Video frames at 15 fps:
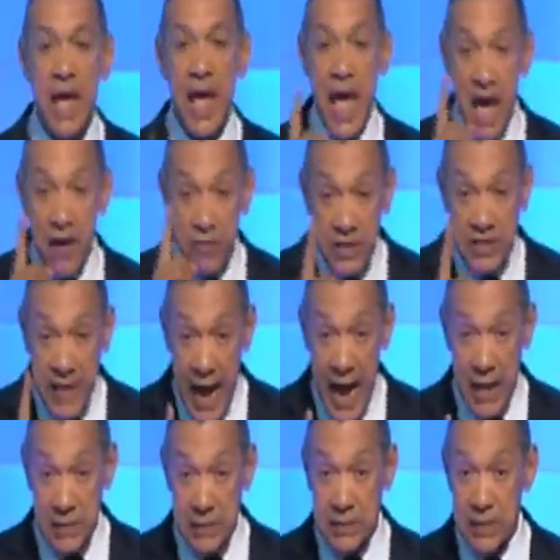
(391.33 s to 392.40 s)
Every
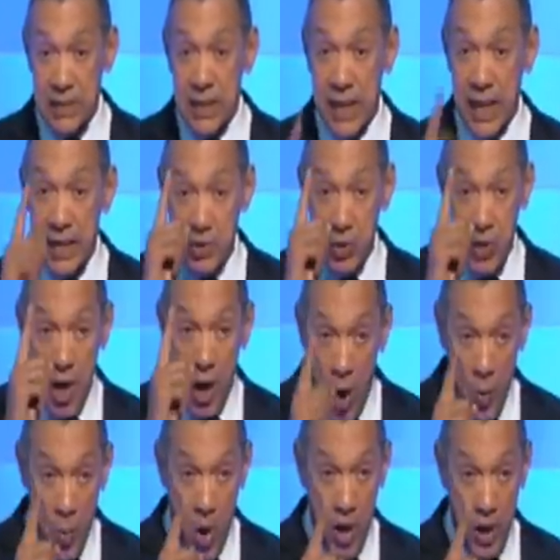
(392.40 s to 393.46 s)
child can do their
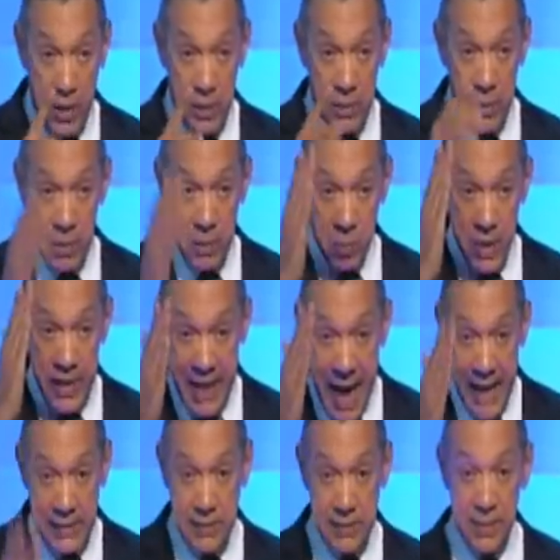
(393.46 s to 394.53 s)
homework with
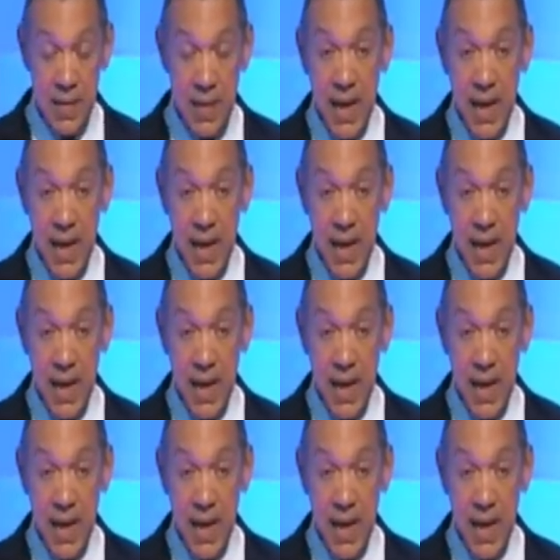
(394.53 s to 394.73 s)
light.